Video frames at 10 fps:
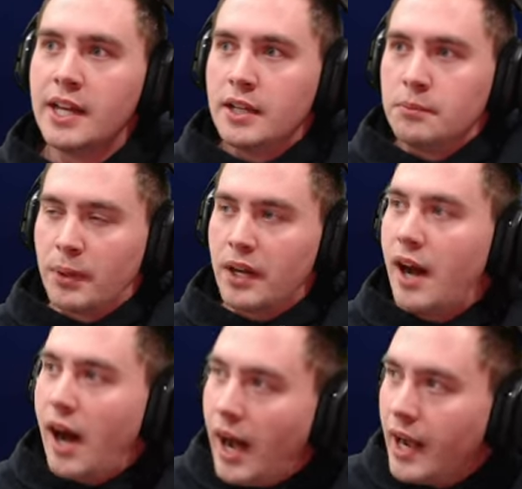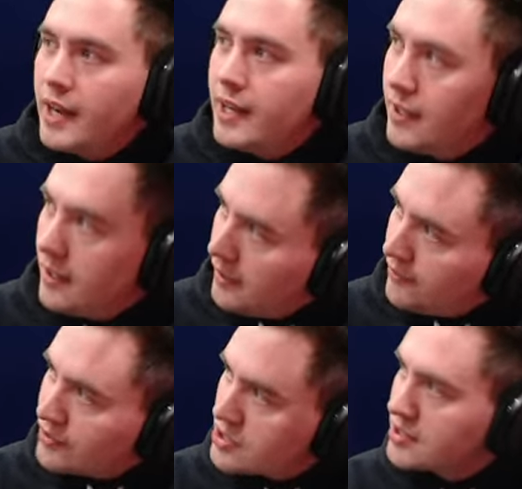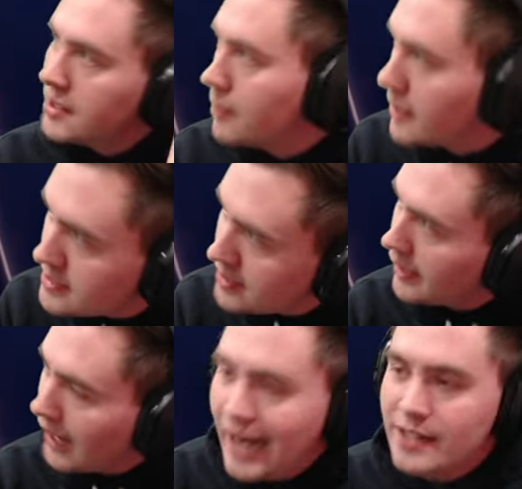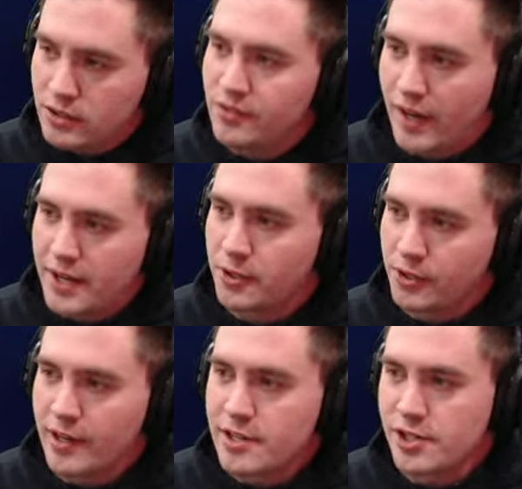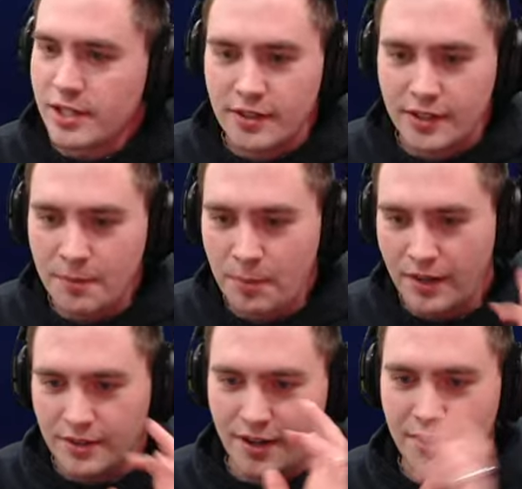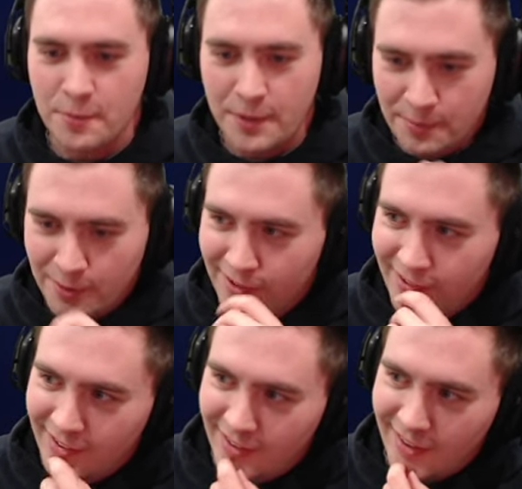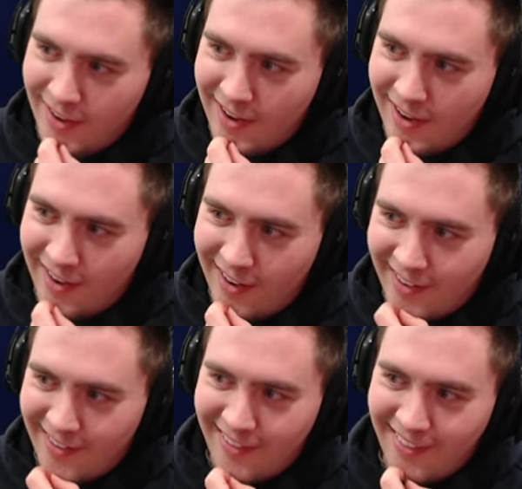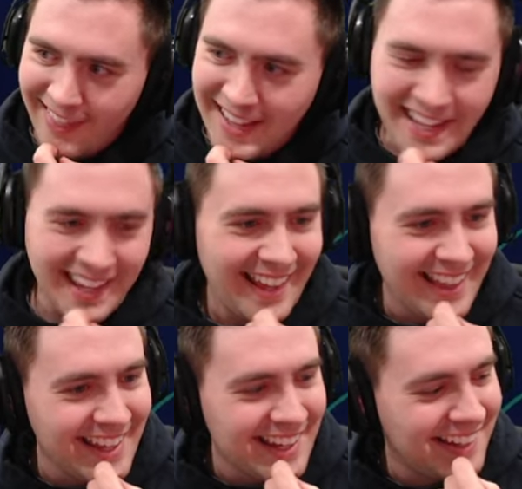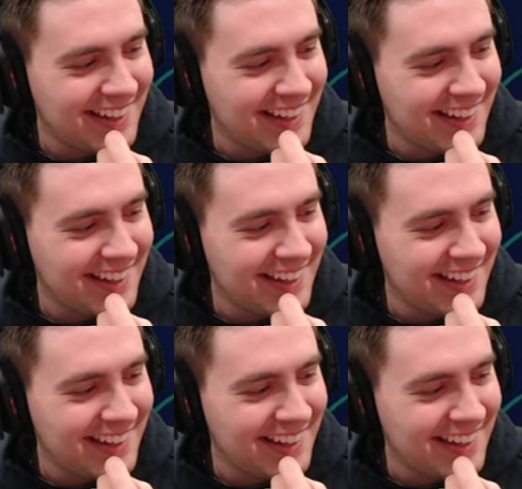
but i for some reason, like I do find her cringy compared to other people. Uh, like like